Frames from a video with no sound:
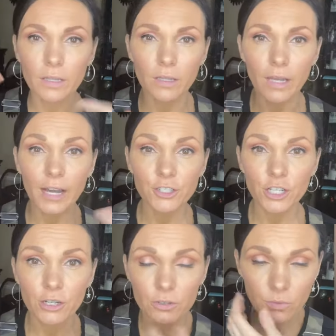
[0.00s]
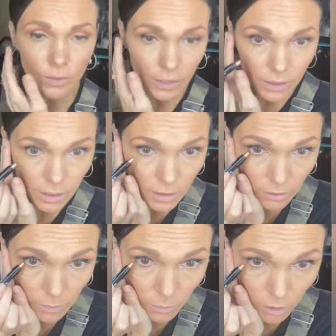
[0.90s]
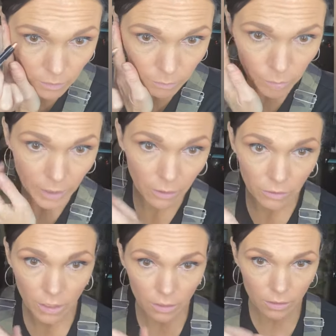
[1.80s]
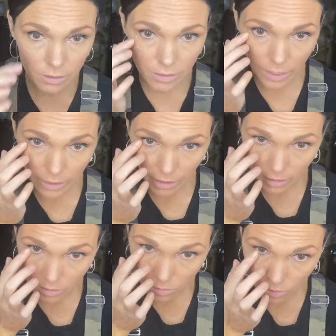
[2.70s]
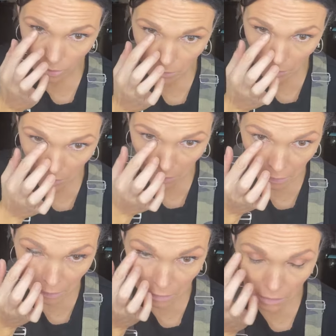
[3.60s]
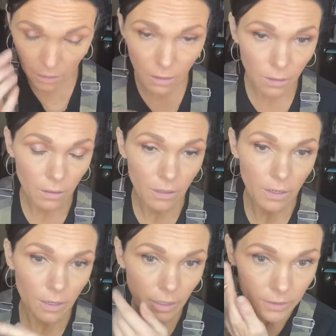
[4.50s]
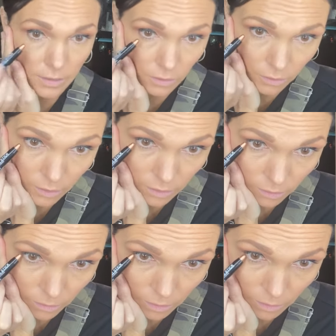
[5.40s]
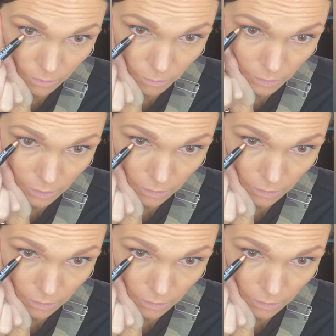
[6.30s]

the eyeshadows, when I thought they were more brown colors, I thought this would look really good. I still think it'll look good, but